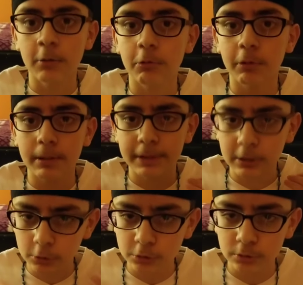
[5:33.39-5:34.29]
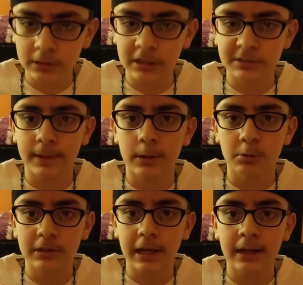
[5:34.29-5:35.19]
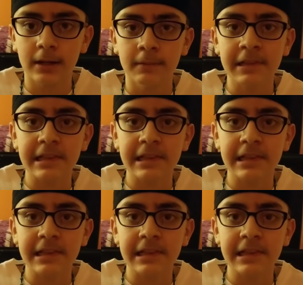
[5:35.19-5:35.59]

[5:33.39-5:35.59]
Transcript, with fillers: We want to be close to Allah subhanahu wa ta'ala